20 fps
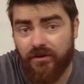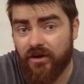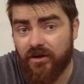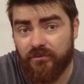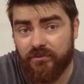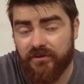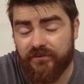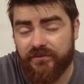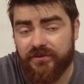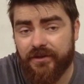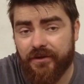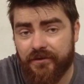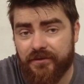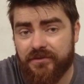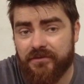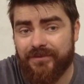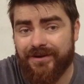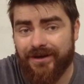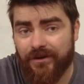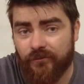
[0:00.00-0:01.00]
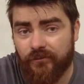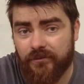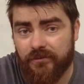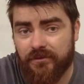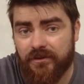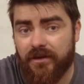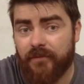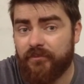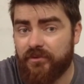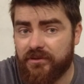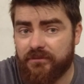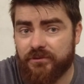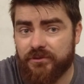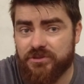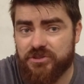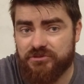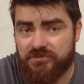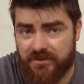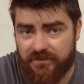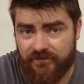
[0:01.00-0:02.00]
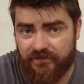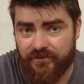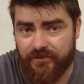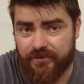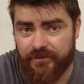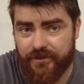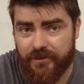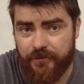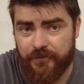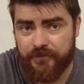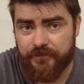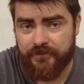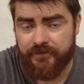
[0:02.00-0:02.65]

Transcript: I would have dug them out and put them on the screen for you.